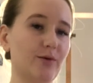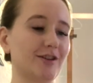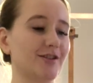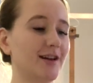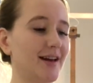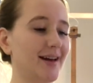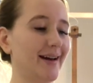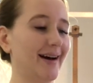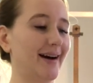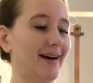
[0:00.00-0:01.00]
which
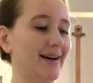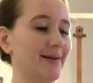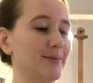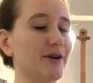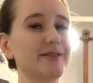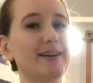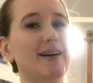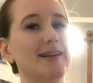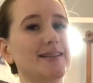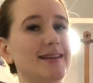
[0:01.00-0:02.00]
um, pros and
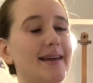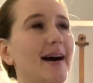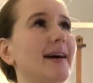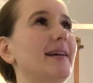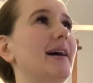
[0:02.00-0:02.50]
cons to that.